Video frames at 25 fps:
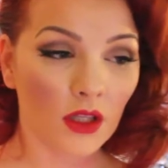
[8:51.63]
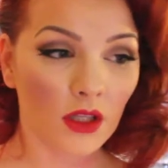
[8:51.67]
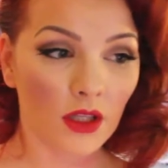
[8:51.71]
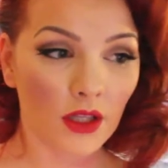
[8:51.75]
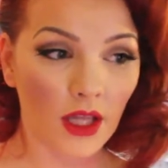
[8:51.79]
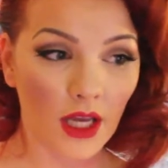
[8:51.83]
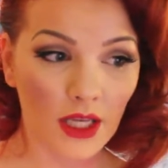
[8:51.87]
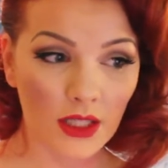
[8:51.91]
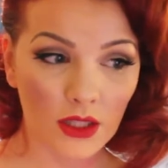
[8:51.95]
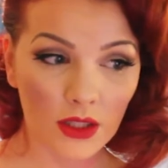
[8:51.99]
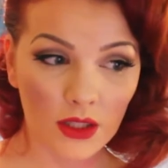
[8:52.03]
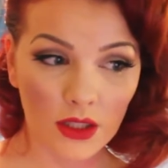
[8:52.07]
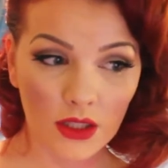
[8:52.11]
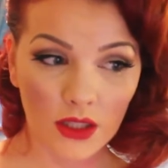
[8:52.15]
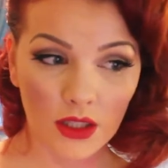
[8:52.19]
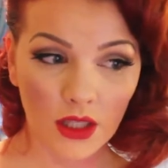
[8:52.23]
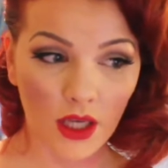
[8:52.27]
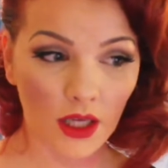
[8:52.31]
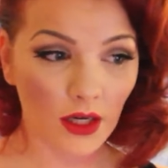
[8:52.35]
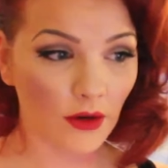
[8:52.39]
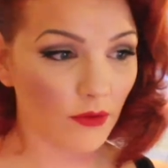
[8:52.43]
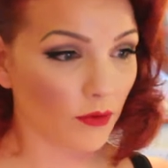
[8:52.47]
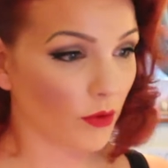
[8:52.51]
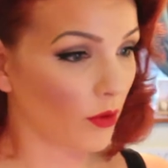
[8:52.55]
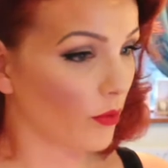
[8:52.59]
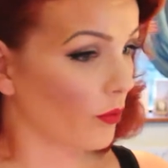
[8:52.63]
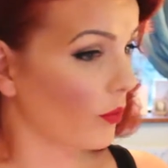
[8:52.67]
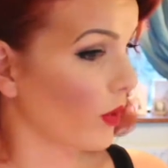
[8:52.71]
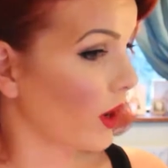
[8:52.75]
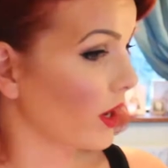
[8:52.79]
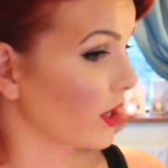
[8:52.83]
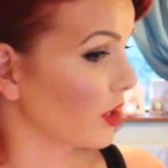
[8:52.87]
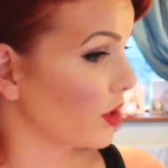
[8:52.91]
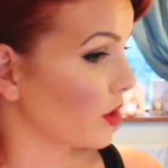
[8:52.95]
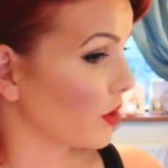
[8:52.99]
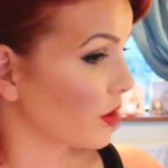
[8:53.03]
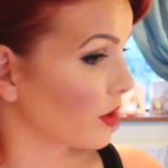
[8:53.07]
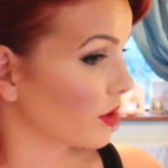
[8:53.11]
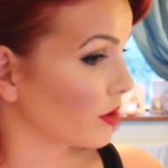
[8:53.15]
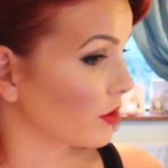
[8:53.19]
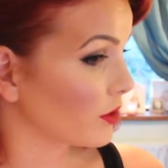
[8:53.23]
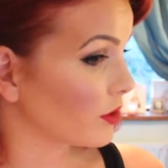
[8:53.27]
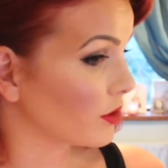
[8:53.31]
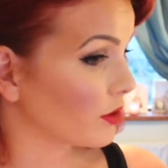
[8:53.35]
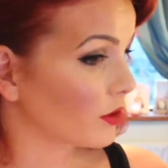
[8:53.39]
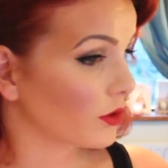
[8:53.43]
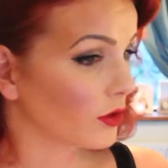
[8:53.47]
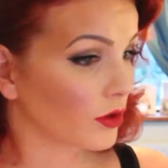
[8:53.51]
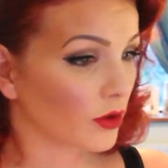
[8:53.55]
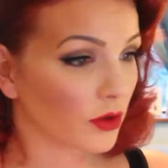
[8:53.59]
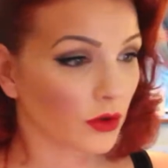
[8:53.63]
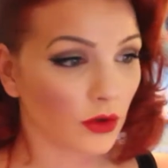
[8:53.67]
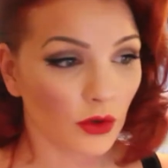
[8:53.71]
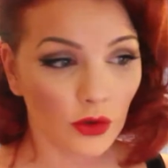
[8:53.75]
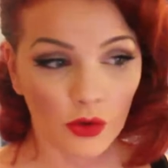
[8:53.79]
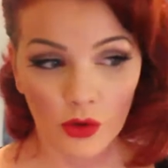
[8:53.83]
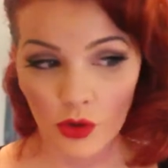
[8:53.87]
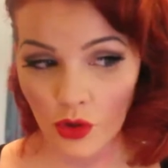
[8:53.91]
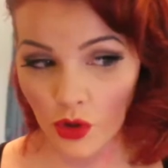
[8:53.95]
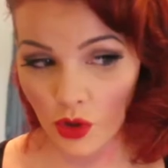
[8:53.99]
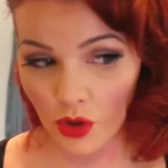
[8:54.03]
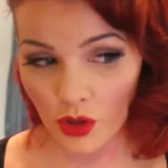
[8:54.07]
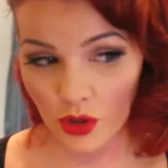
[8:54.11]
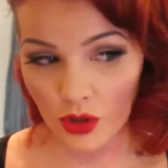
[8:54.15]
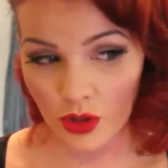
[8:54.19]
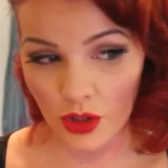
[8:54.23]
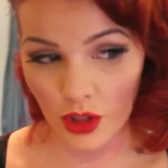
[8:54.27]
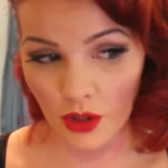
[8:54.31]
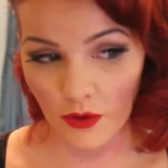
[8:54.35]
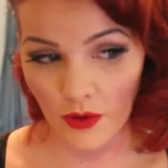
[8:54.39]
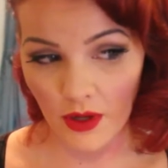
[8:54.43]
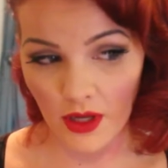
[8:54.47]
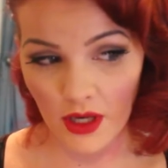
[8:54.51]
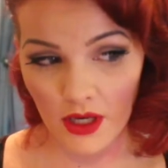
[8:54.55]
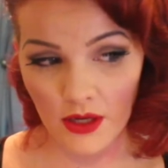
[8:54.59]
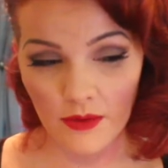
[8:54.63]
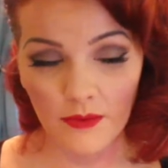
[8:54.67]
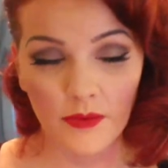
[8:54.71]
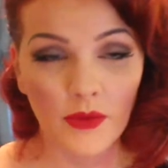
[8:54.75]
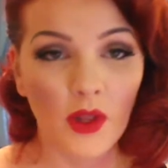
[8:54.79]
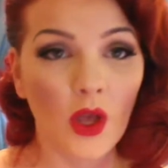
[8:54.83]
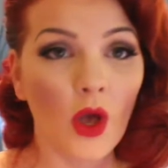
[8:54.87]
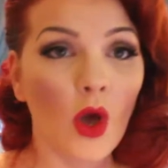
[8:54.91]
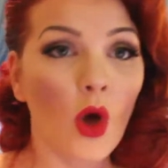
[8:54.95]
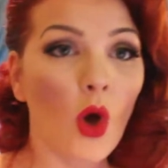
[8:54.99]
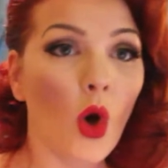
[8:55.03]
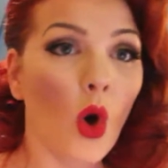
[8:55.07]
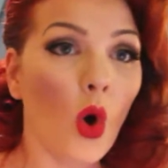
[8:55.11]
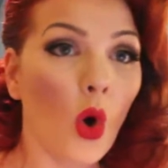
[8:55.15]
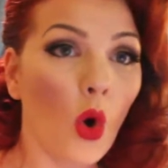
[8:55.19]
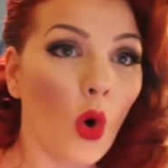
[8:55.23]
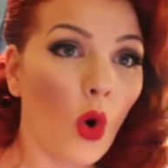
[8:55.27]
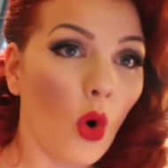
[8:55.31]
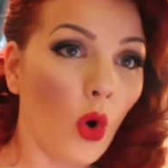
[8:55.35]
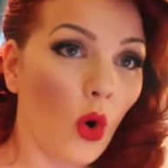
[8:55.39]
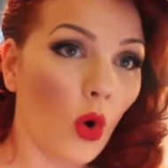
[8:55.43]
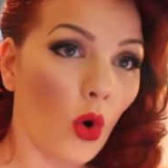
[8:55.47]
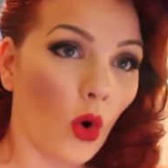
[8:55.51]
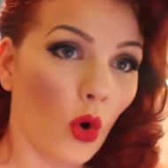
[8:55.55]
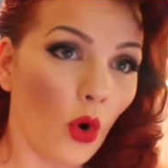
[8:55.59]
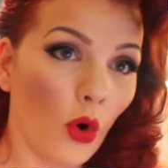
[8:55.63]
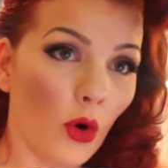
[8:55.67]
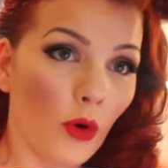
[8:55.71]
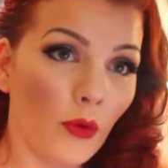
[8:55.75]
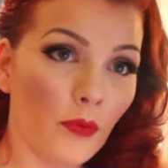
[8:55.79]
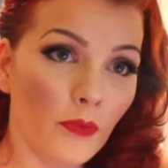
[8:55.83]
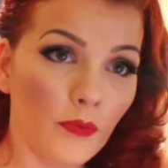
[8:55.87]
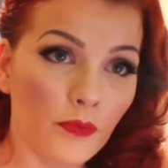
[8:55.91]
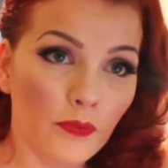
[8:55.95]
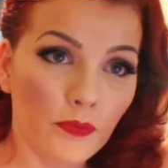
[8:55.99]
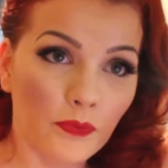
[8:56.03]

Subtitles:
That's kind of one way you can do it. Or